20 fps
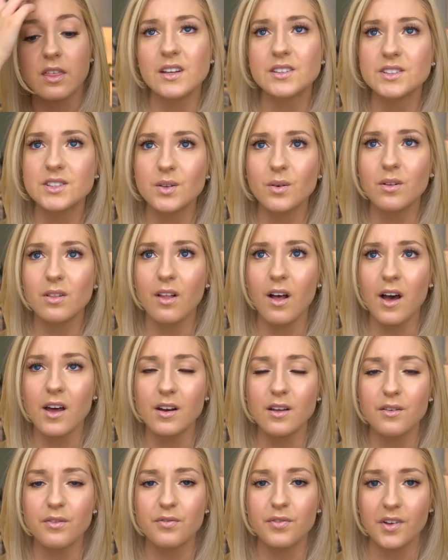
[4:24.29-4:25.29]
And so a lot
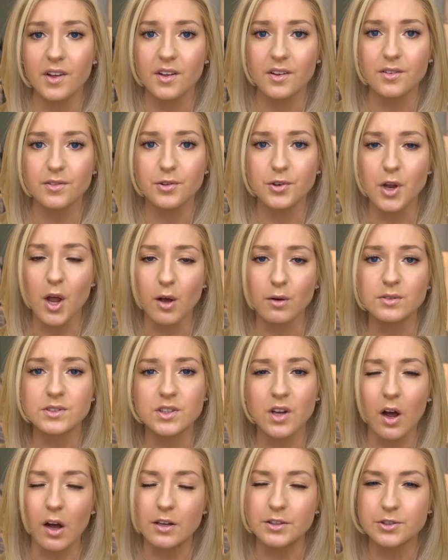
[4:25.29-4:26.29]
of nose
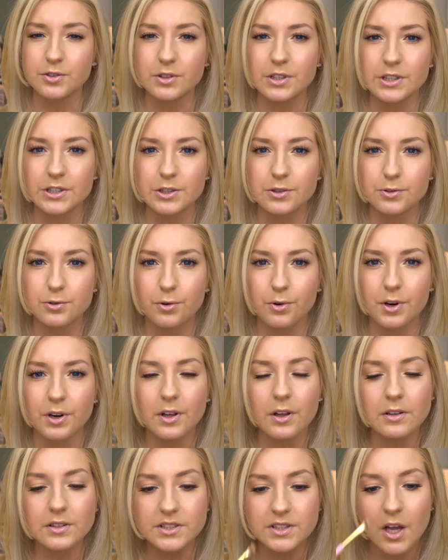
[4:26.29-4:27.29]
contouring
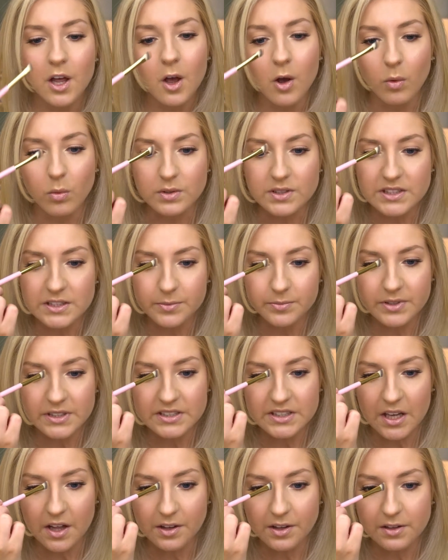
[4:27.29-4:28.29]
tutorials will simply
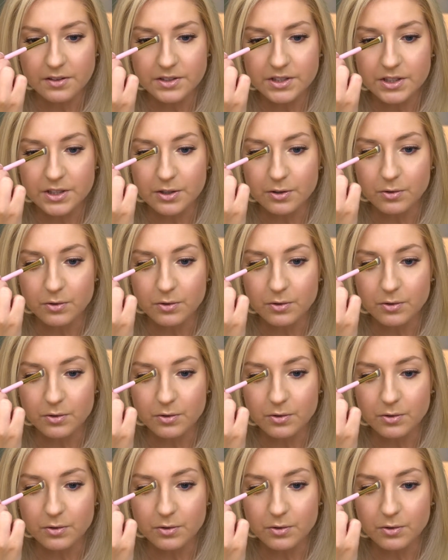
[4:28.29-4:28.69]
tell you to,